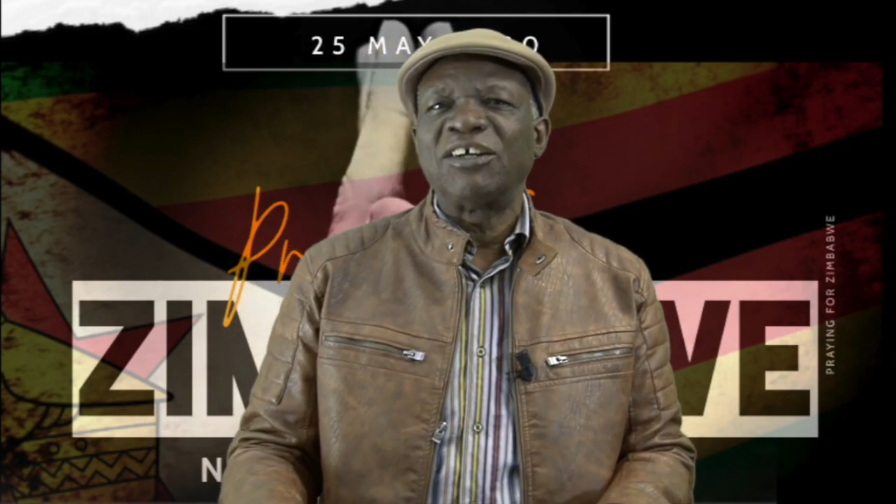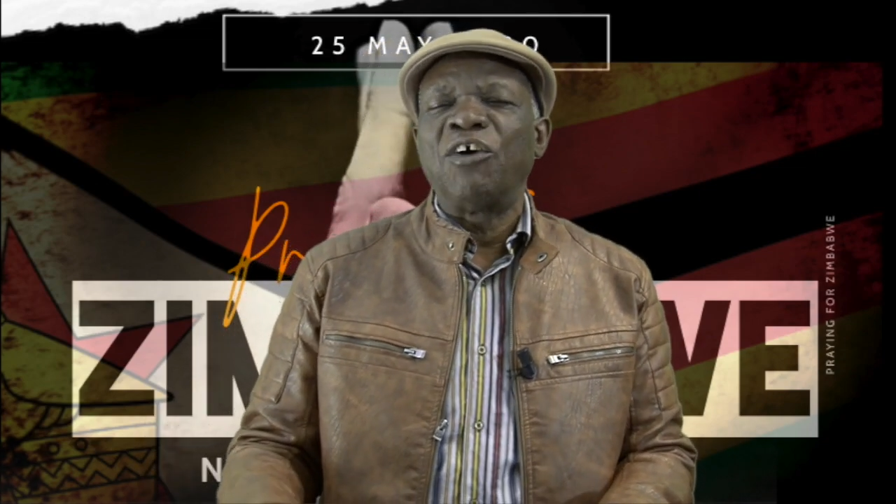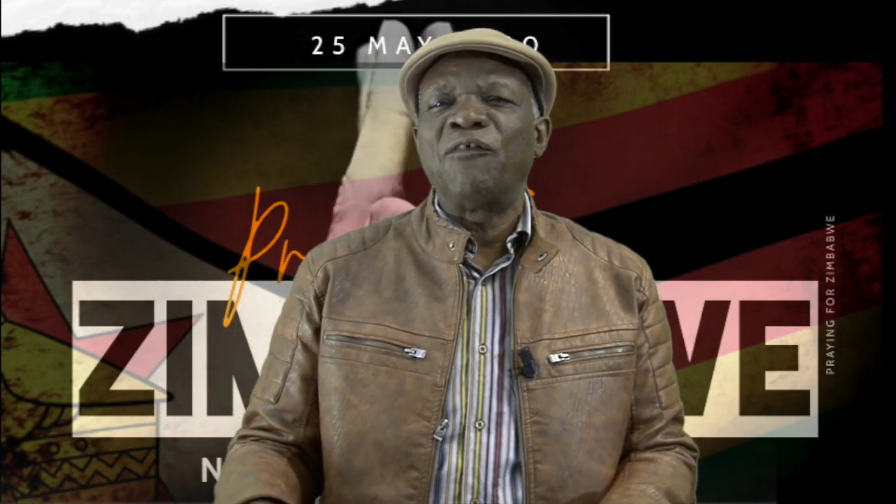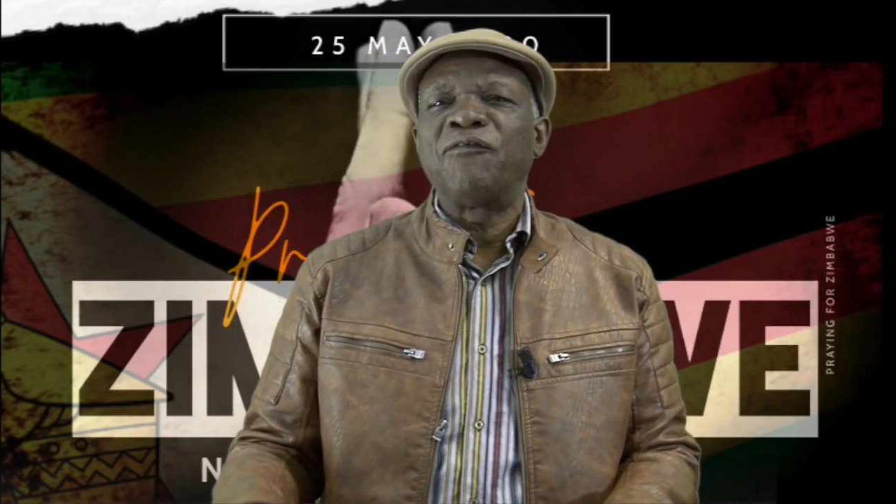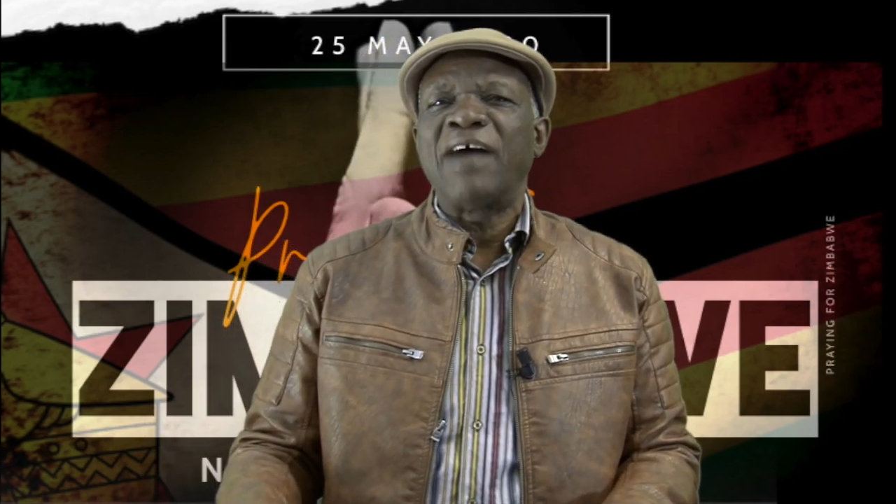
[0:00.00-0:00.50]

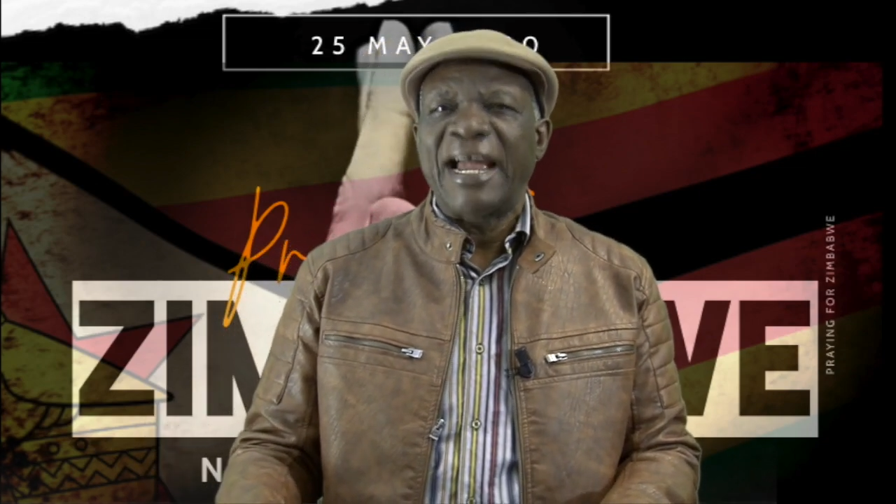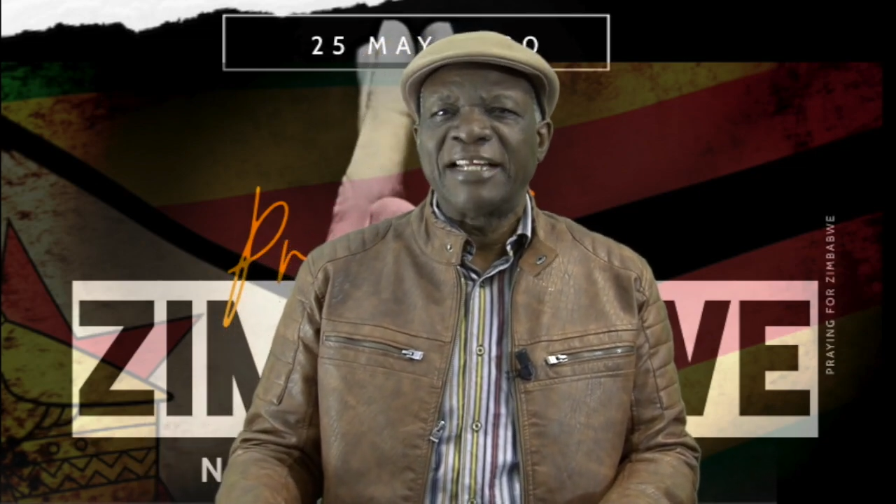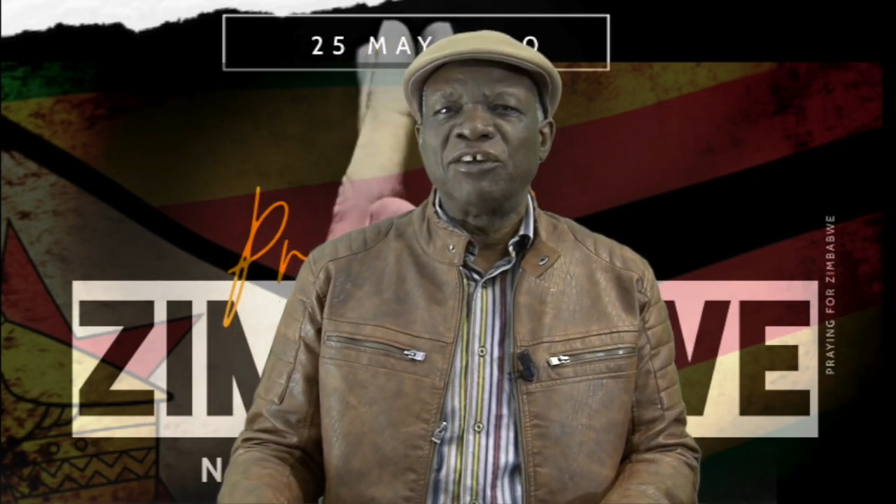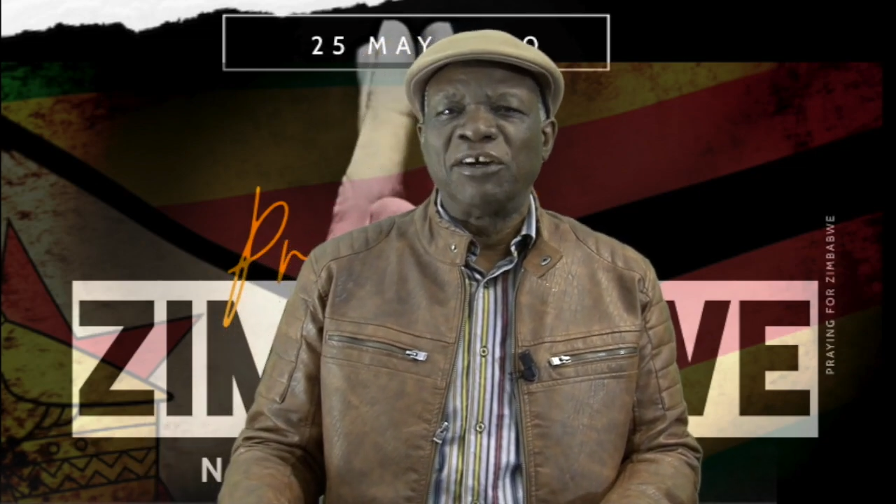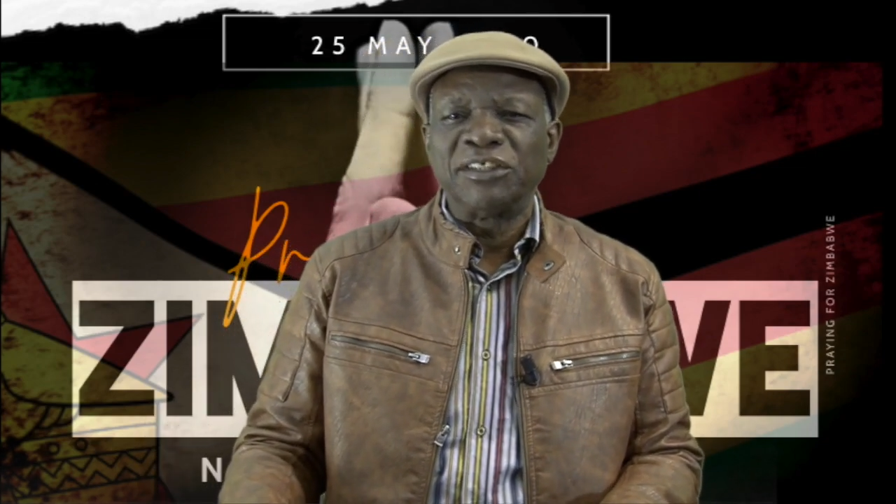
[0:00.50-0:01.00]
of
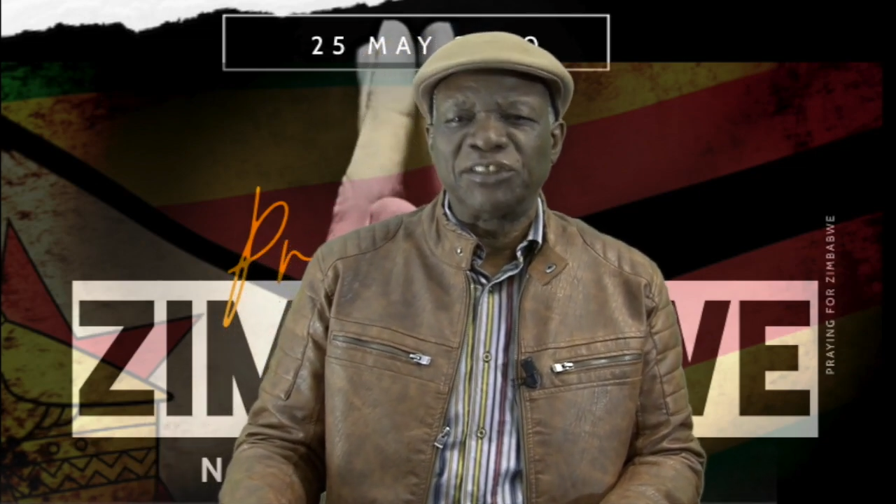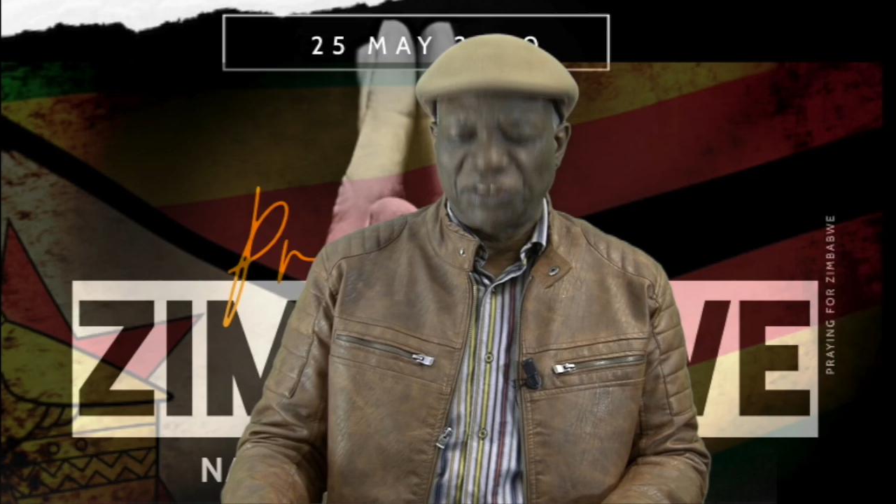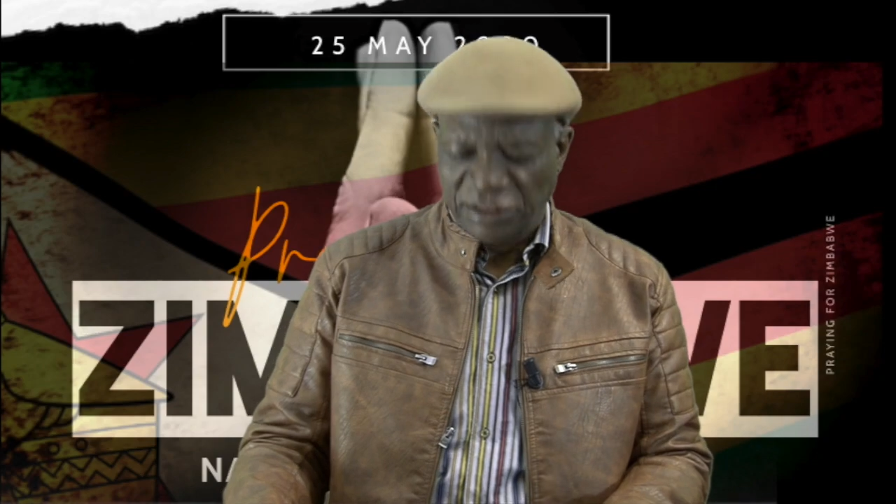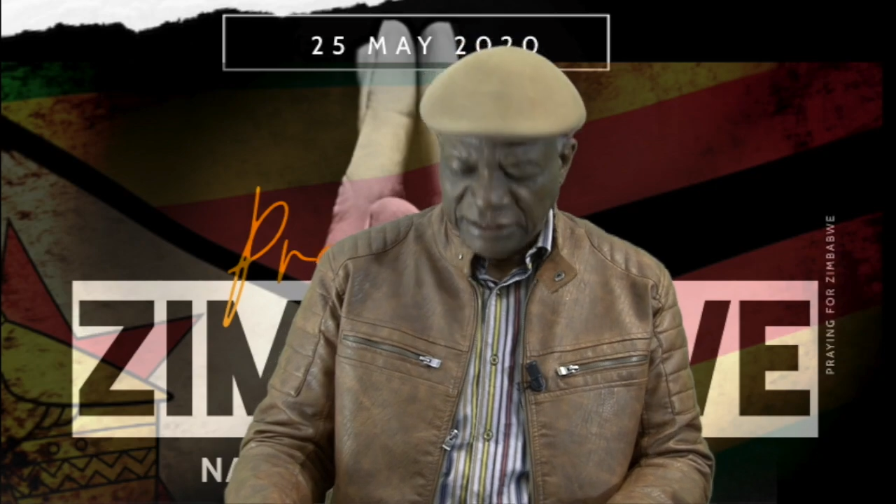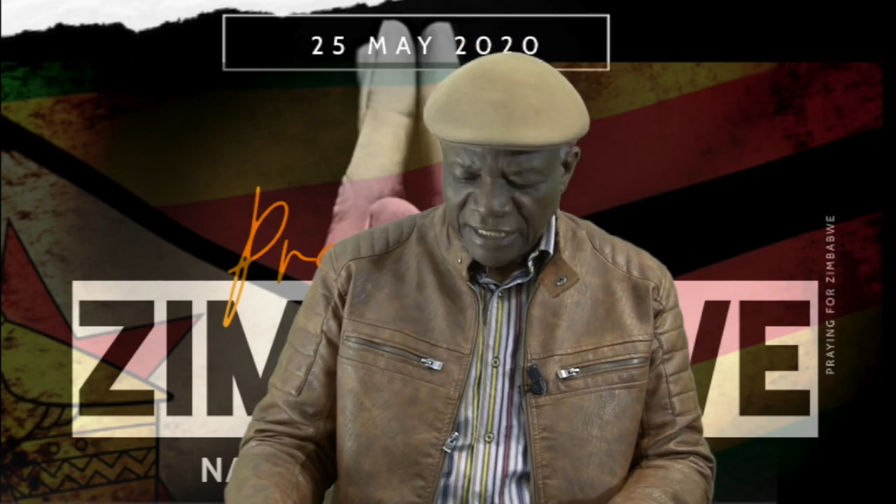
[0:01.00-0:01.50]

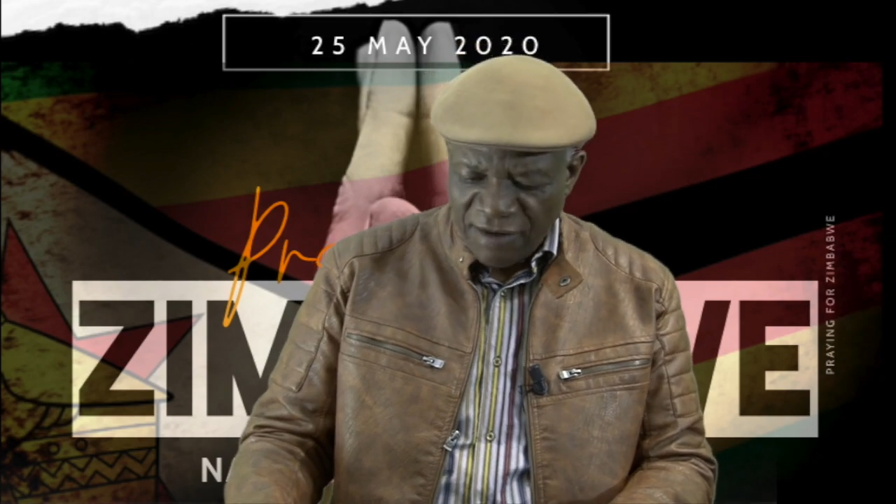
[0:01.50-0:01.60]
idolatry.